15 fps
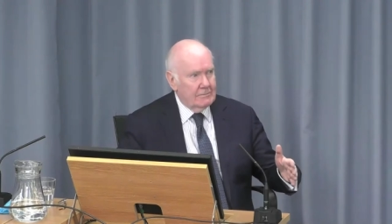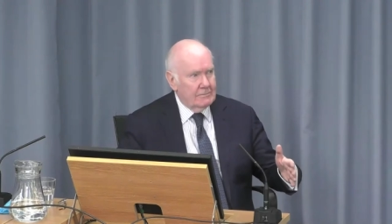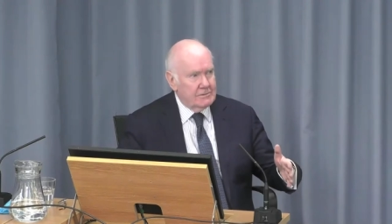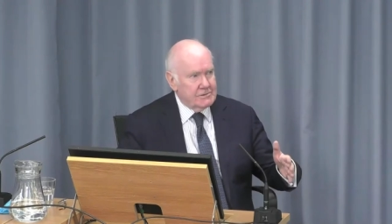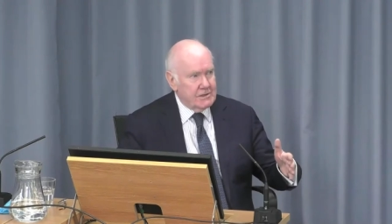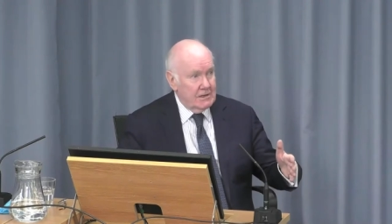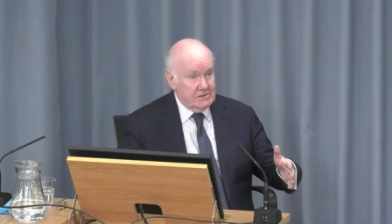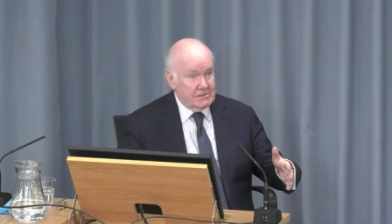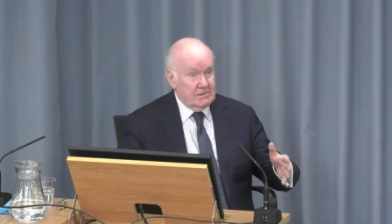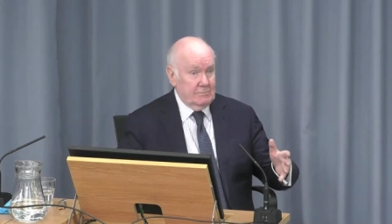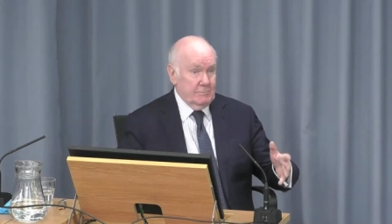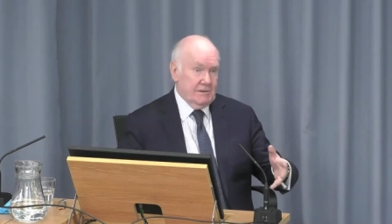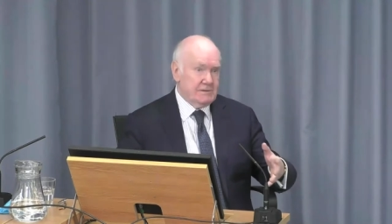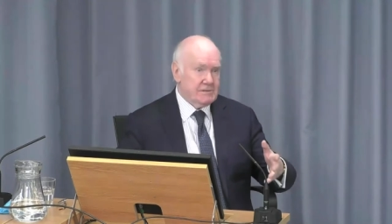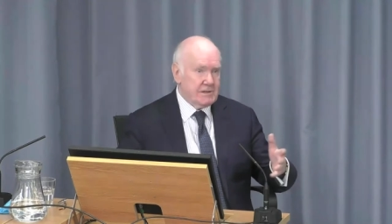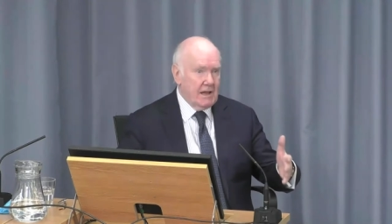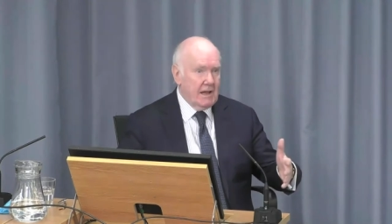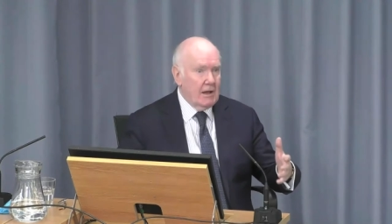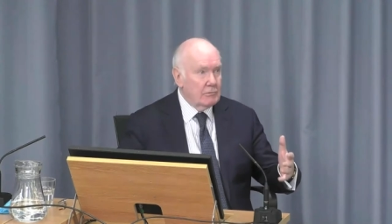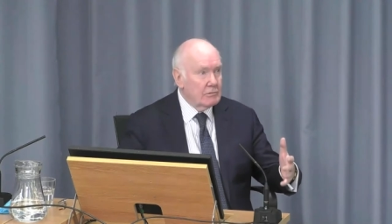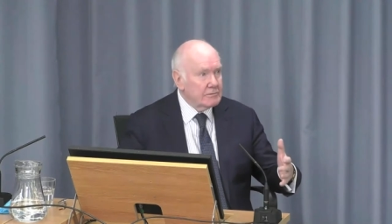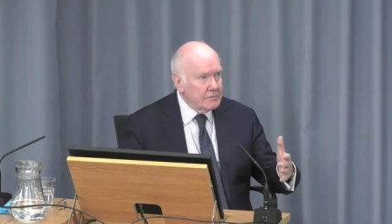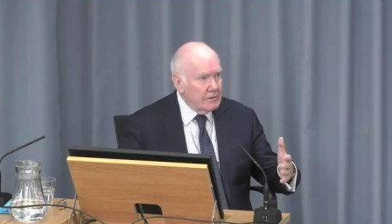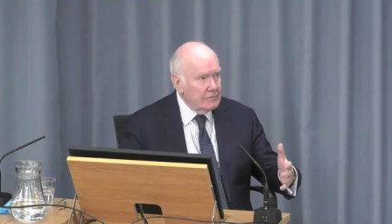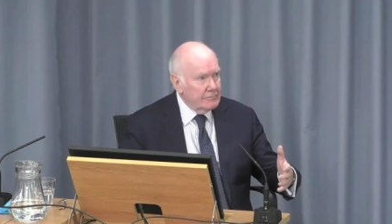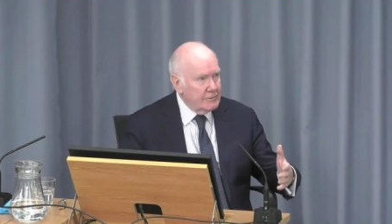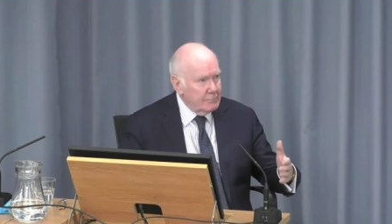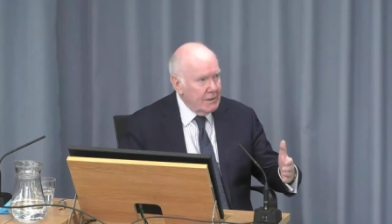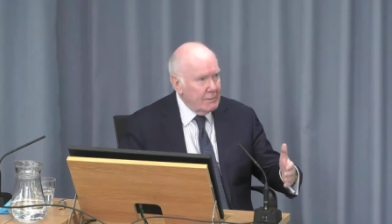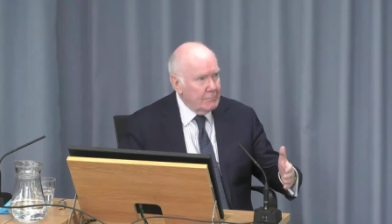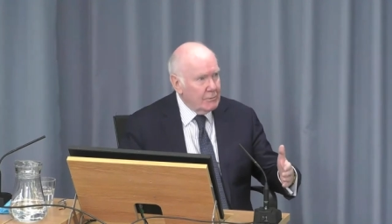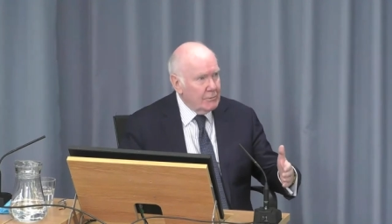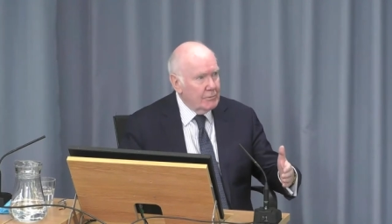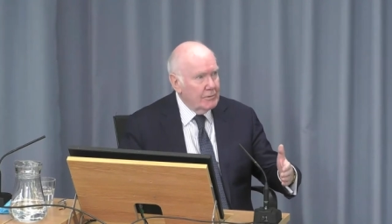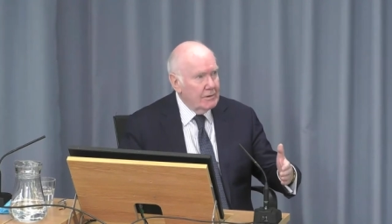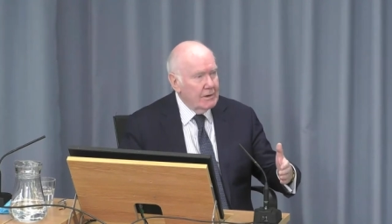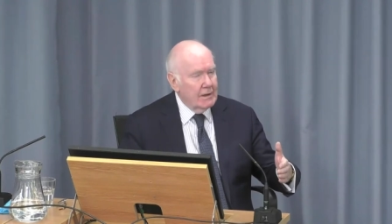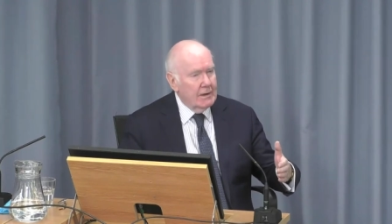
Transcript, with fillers: which actually means the health of the people.